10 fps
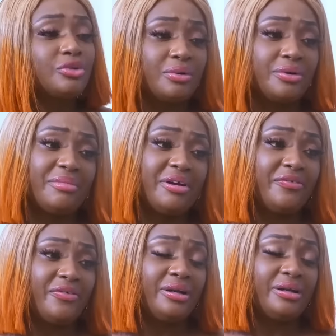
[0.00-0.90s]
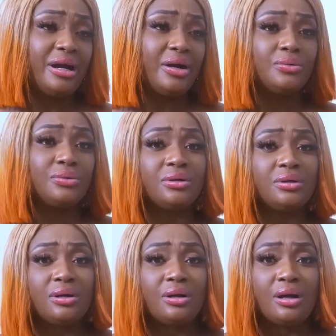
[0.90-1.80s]
Don't worry, my friend. I
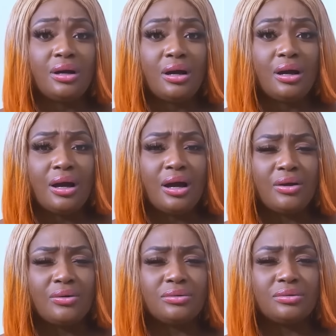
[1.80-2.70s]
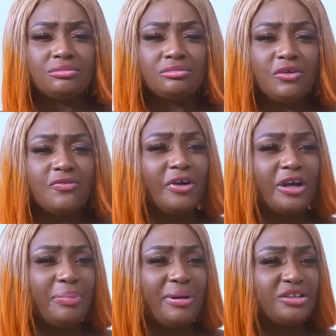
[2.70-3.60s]
will look
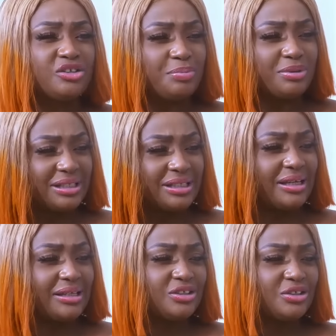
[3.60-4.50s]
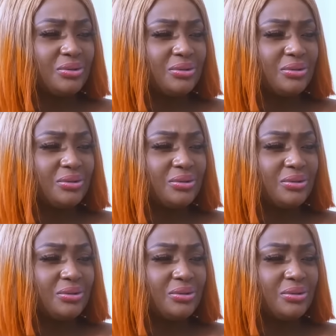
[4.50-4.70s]
for a plan to put an end to